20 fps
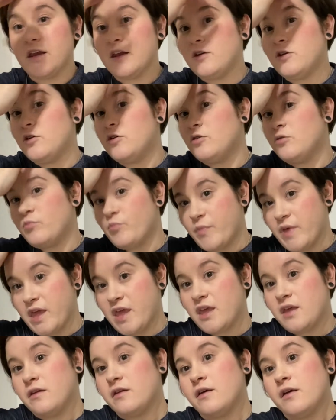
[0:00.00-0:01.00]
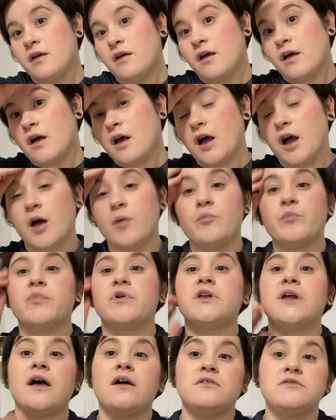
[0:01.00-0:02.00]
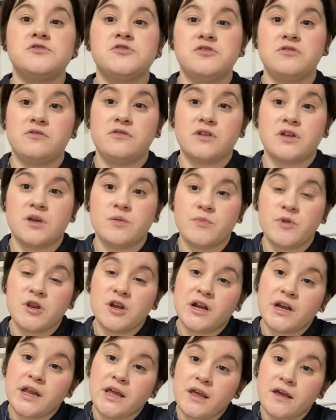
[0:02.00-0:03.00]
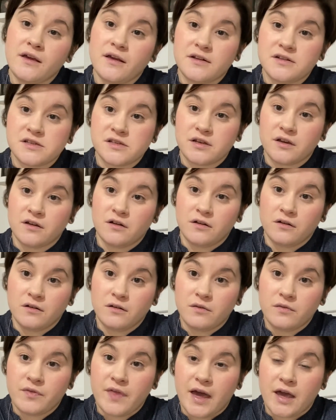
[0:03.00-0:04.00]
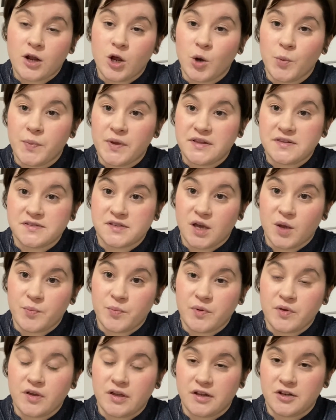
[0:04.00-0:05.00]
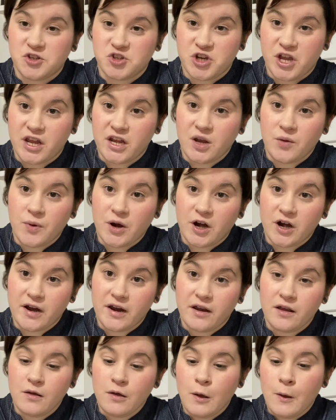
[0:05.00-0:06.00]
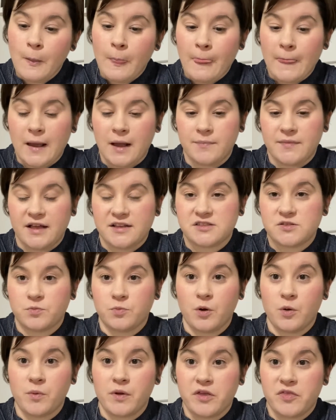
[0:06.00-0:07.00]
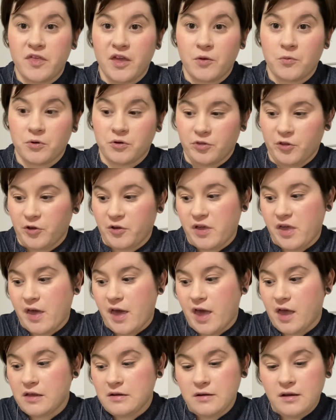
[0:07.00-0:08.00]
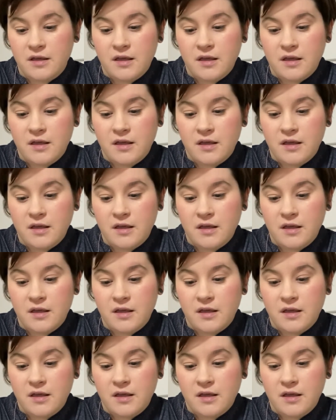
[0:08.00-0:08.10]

new meat put out into the community until that opens up in January. And that's what we think we're looking at.